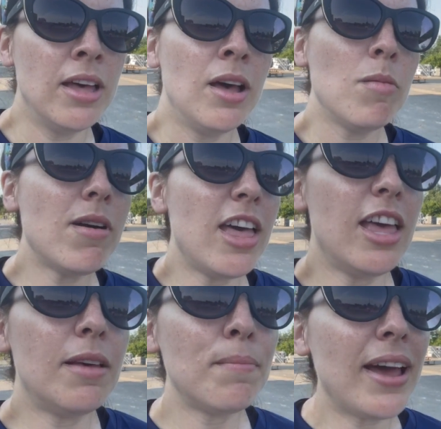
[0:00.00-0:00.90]

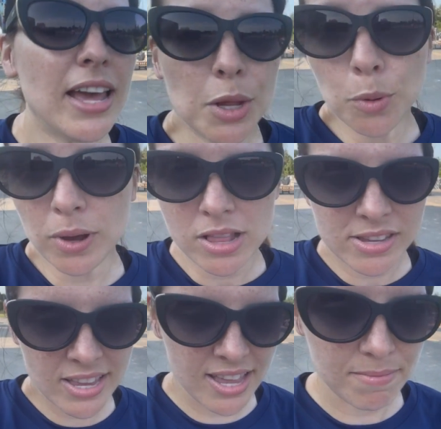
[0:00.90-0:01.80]
But my other ones,
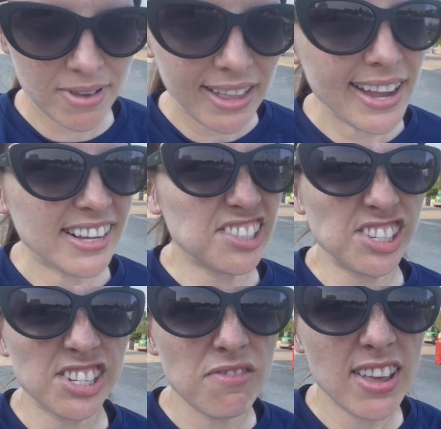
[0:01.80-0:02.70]
my legs are
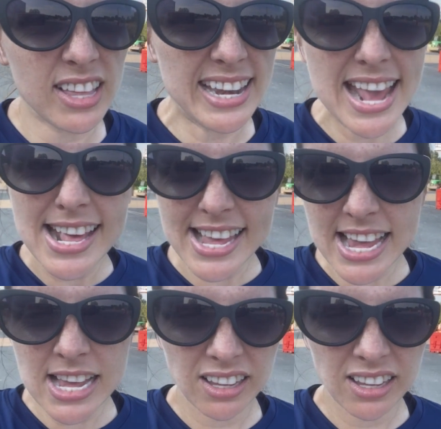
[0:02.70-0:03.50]
just feeling achy